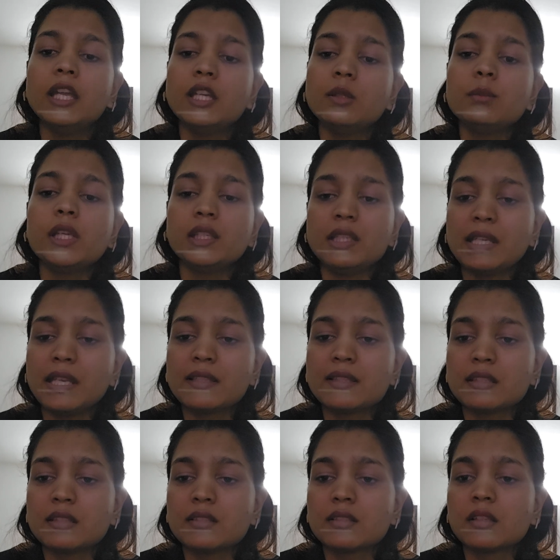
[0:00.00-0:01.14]
In many
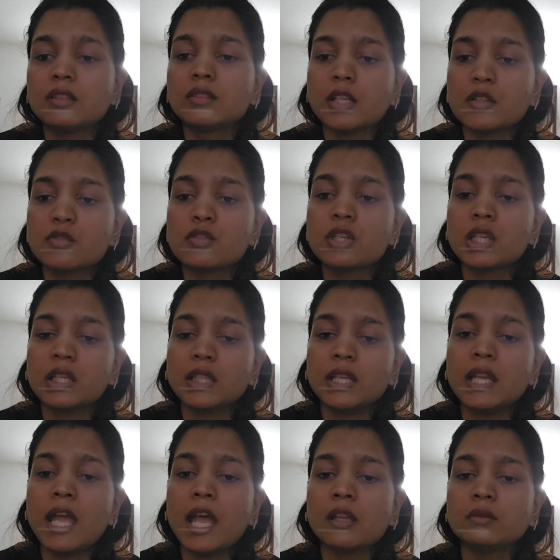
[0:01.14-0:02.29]
cases, touch
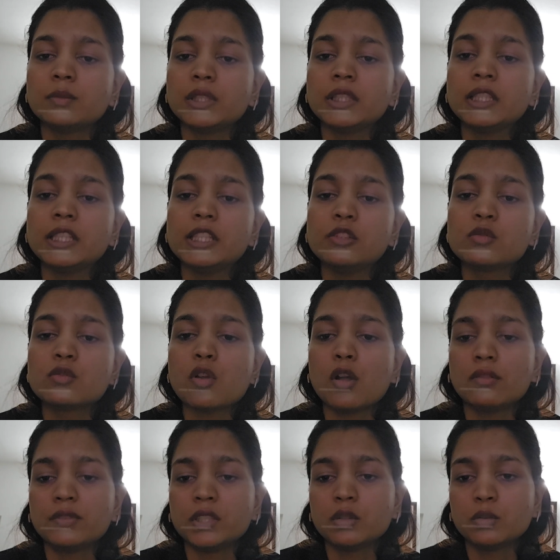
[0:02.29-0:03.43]
DNA has been key to
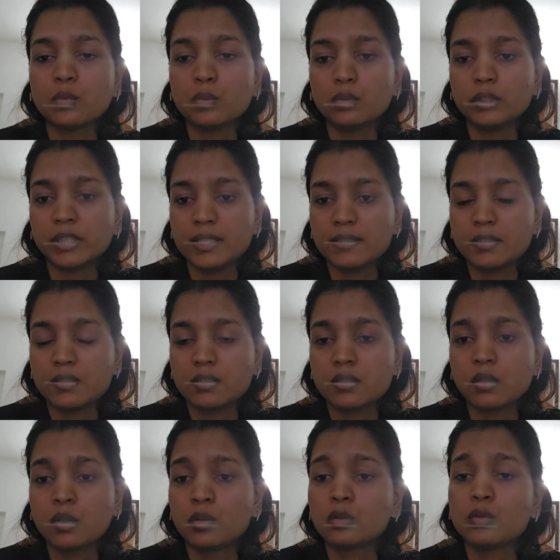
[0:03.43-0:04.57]
solving a cold cases,
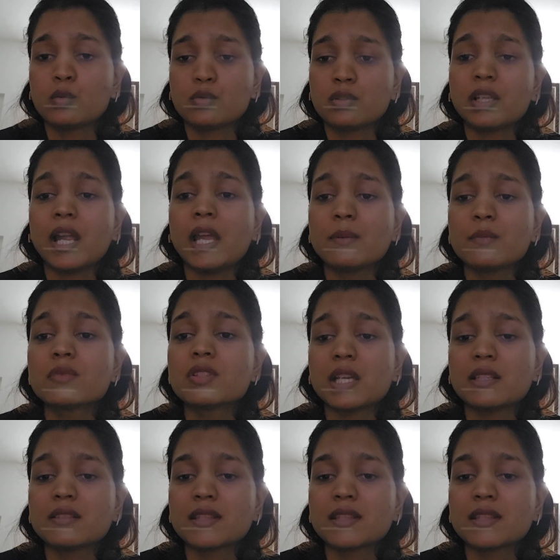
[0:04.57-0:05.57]
those crimes that